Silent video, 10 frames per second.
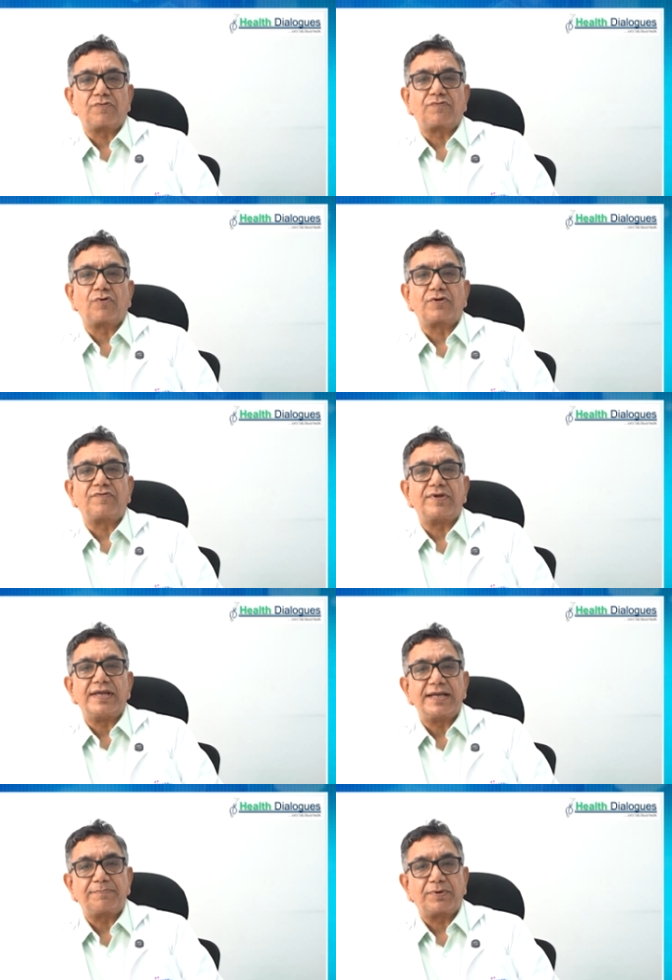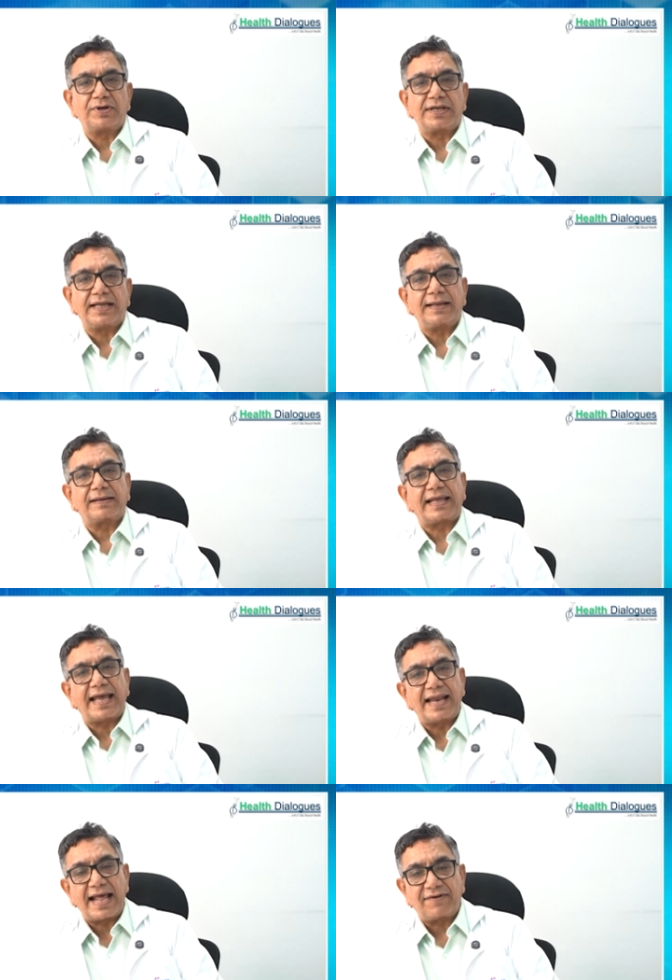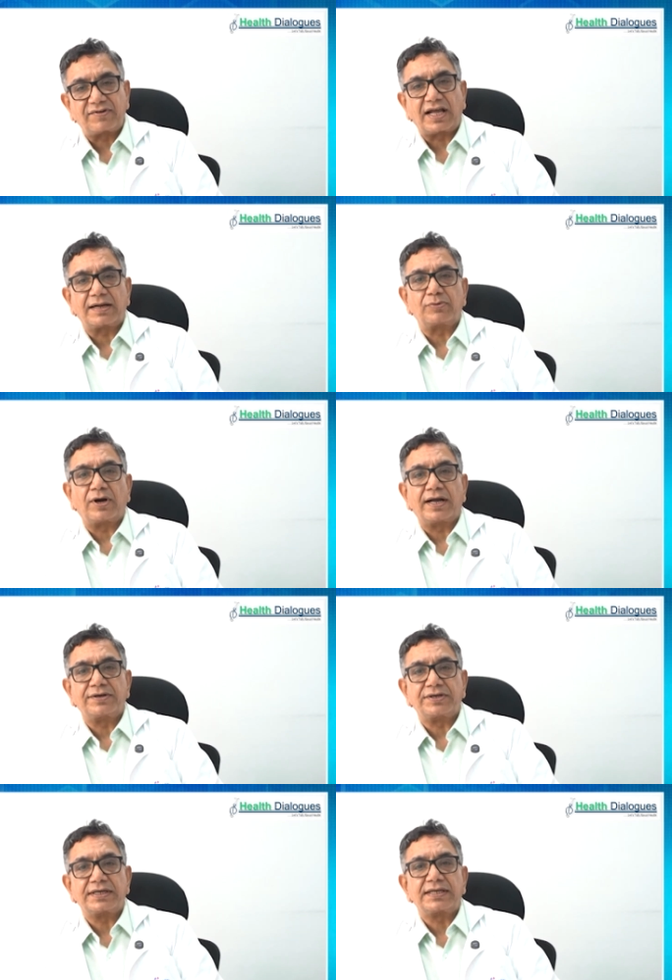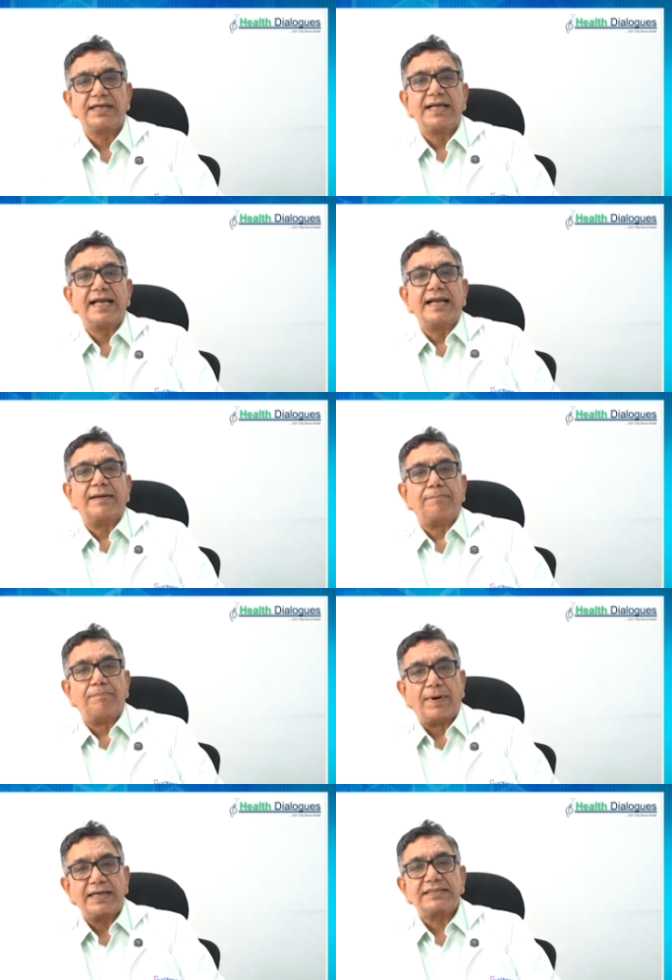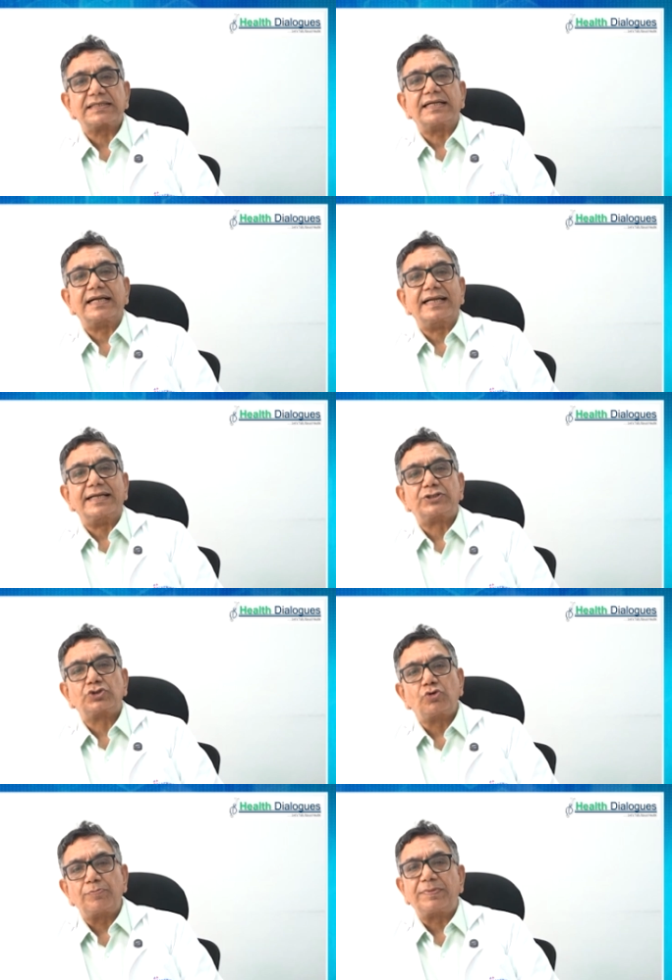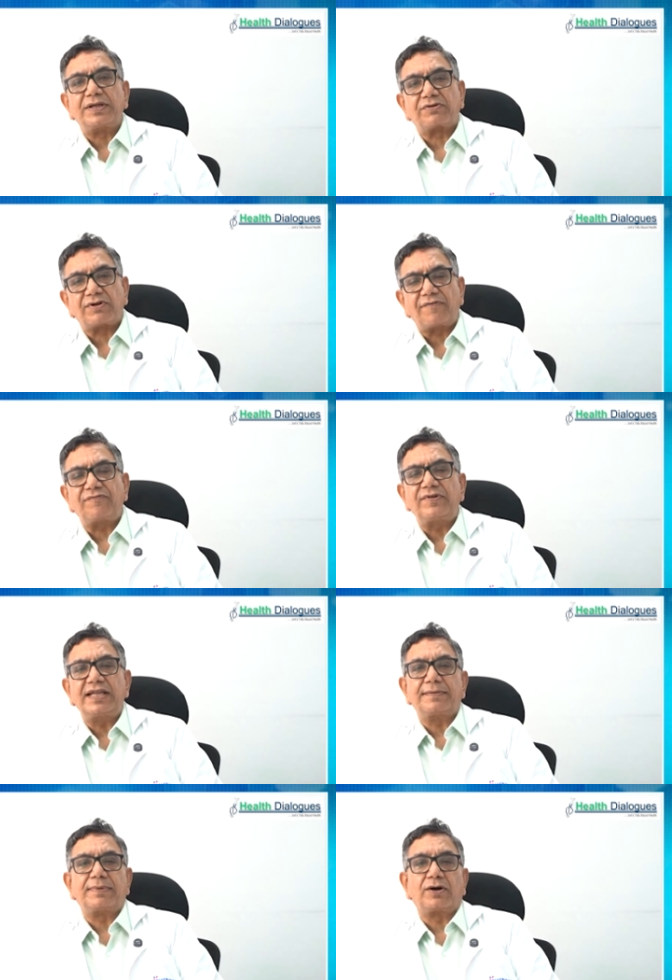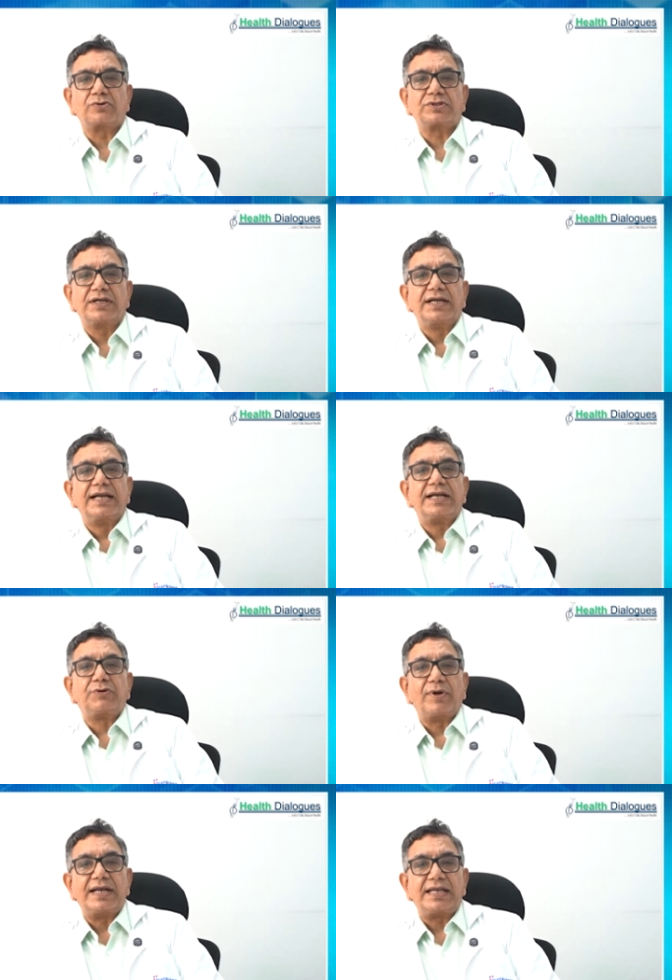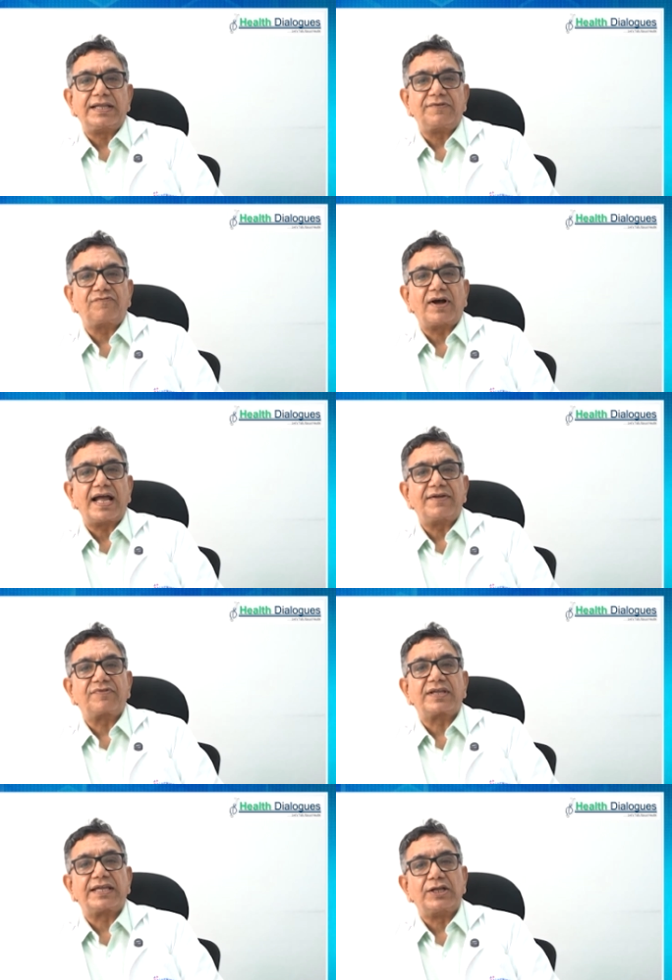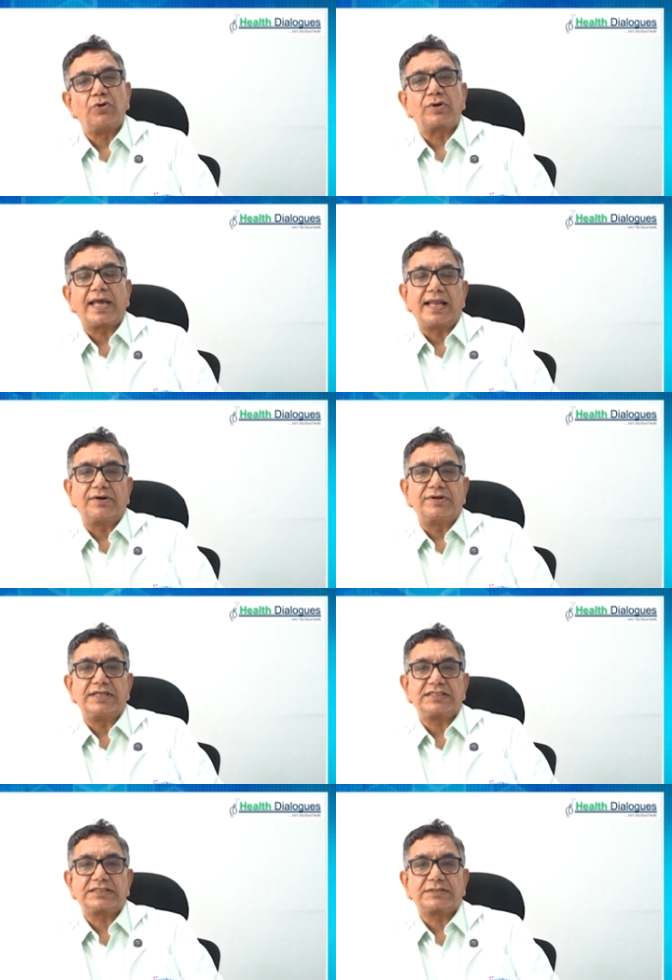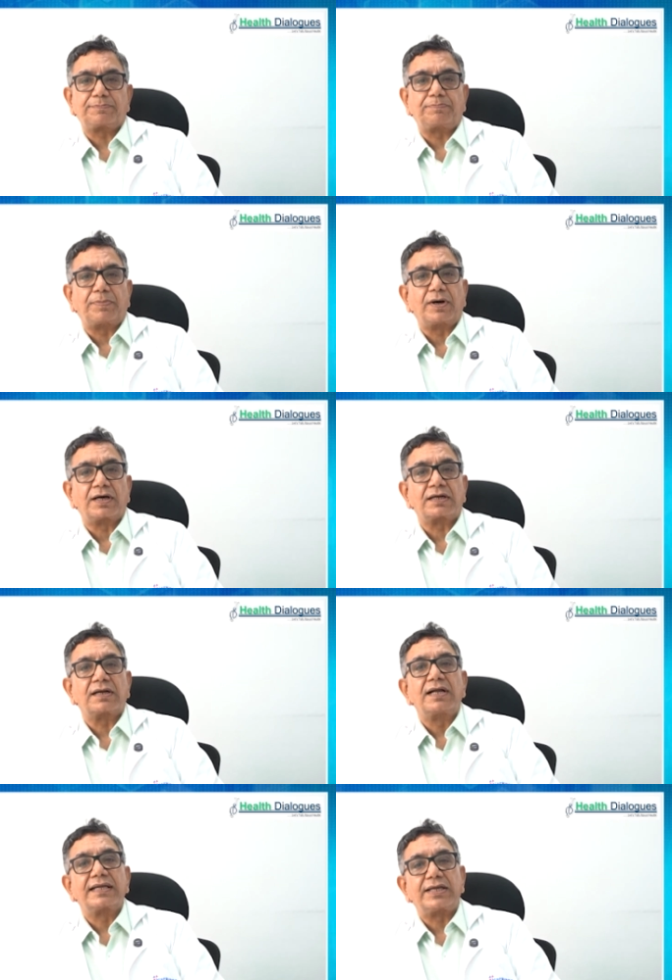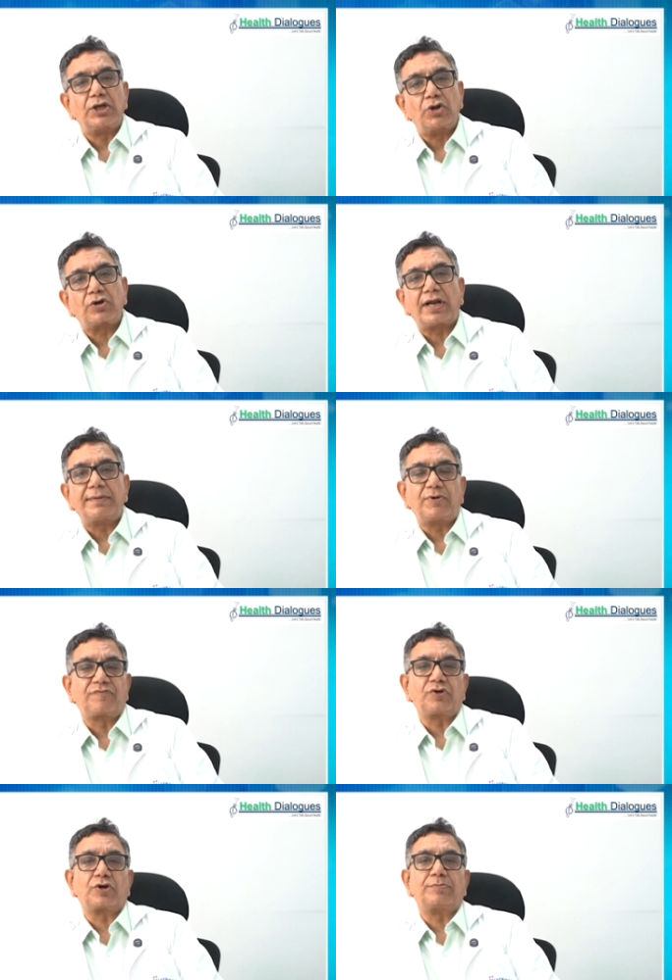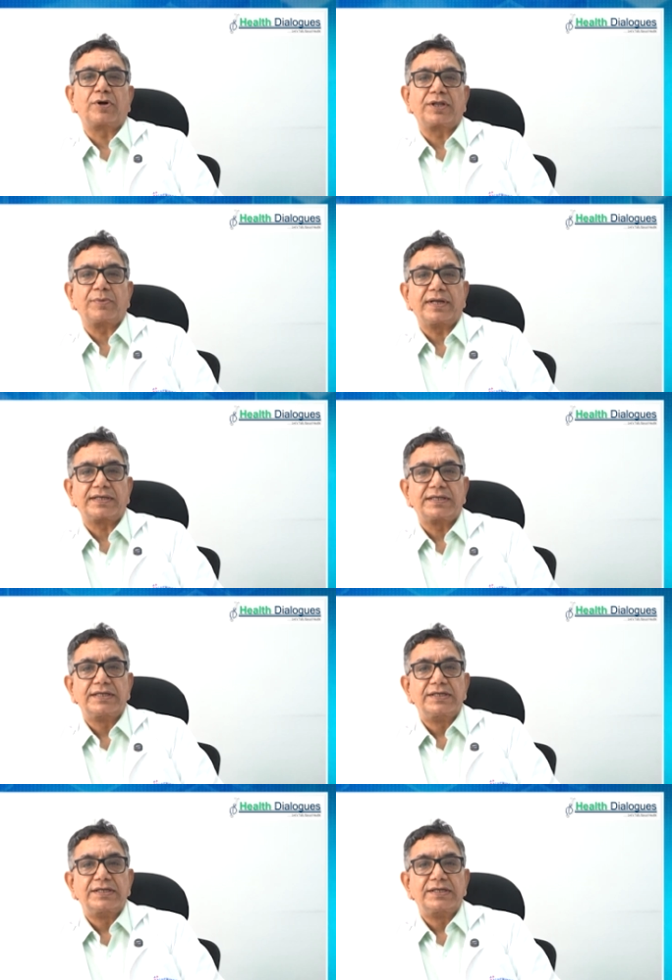of what we eat per day can have carbohydrate, but it should be roughly about 25 kilocalories per kilogram of your body weight.